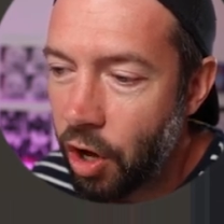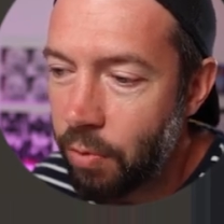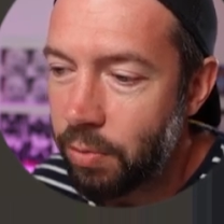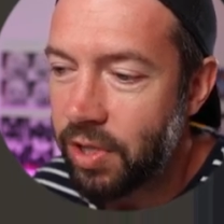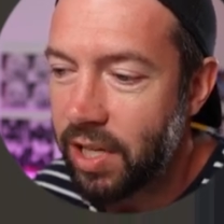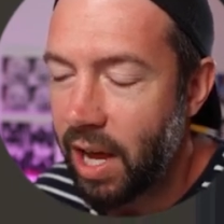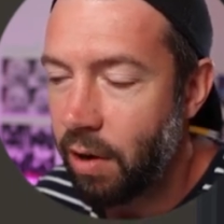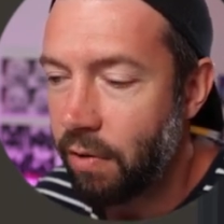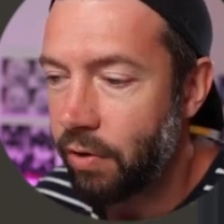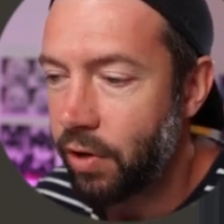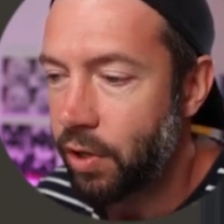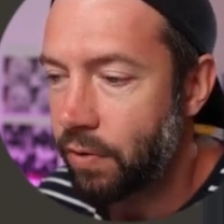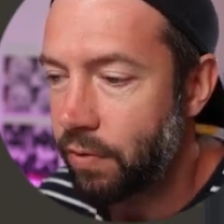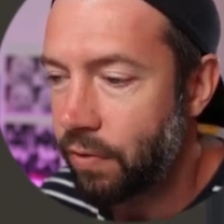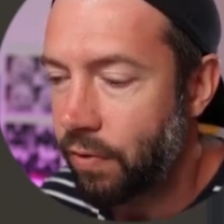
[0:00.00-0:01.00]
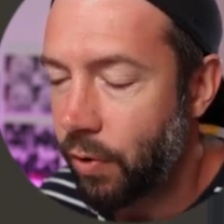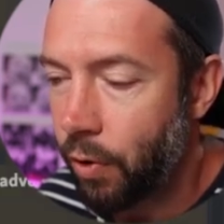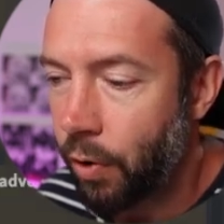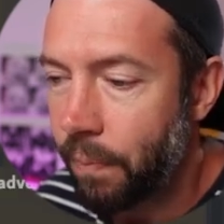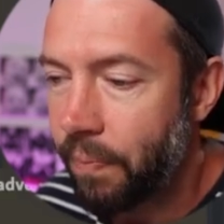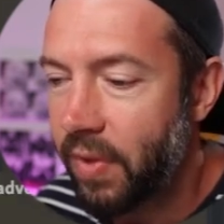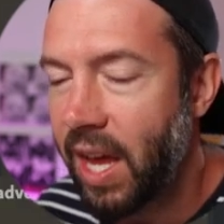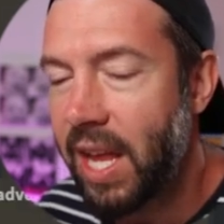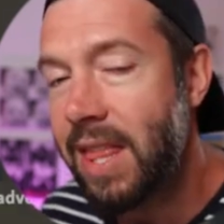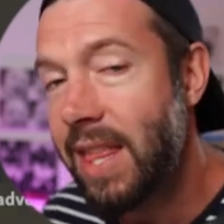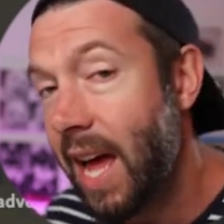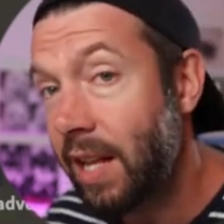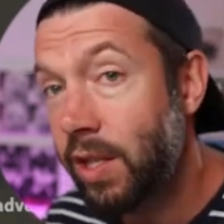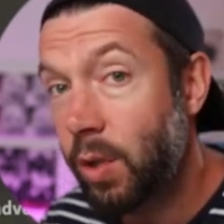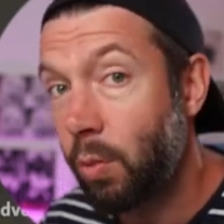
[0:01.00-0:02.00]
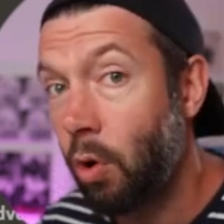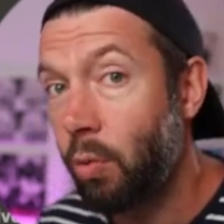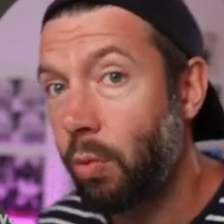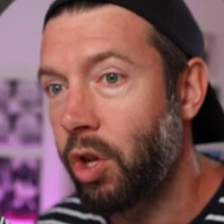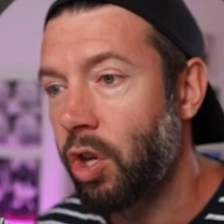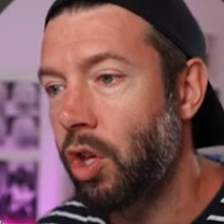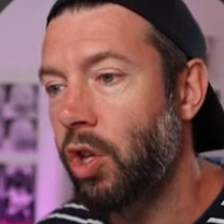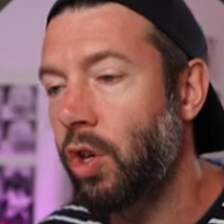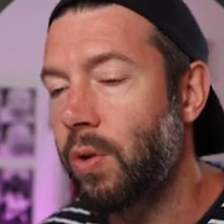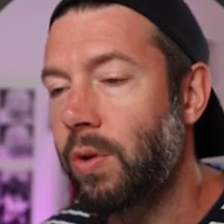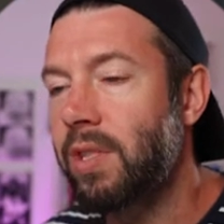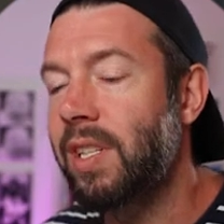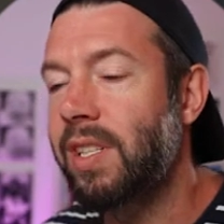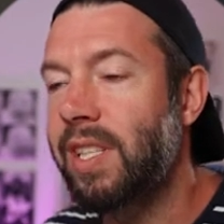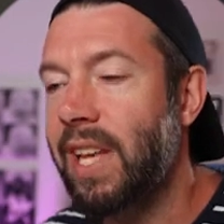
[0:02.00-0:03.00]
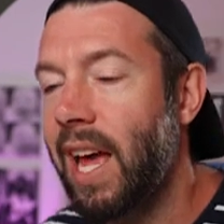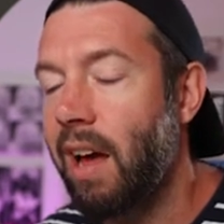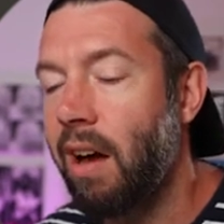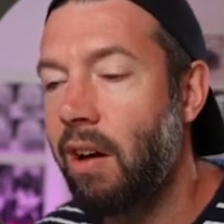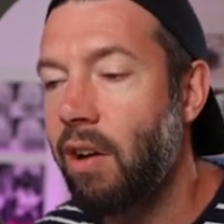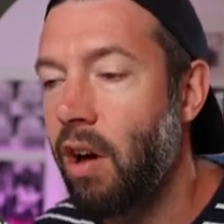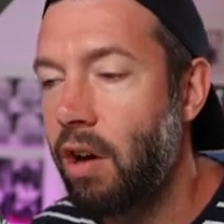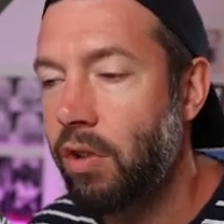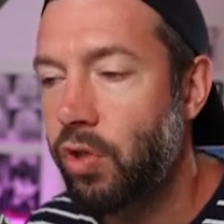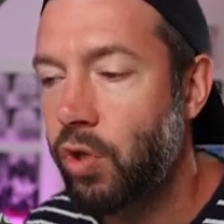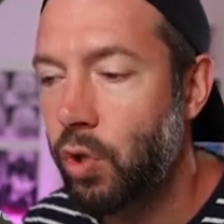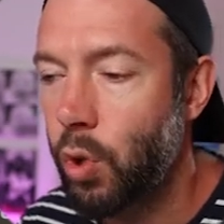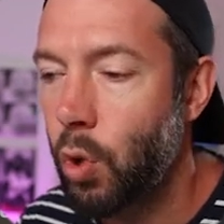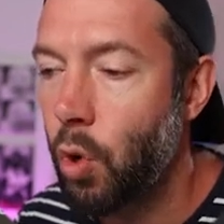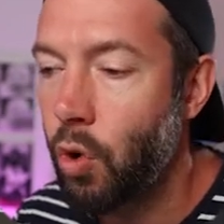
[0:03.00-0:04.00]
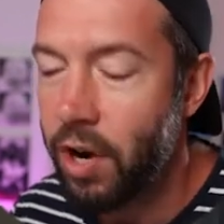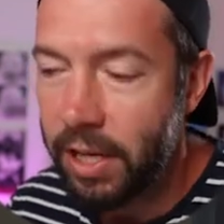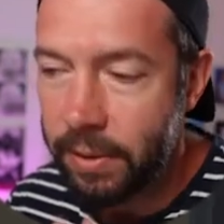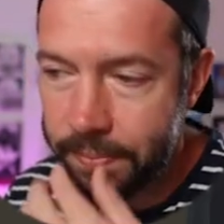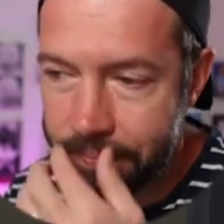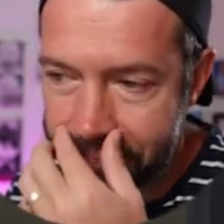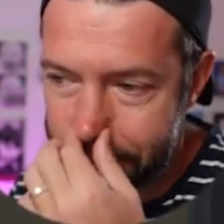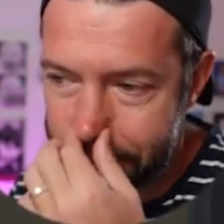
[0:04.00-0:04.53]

upscale version 4, and that's the one we're going to use to set on our story.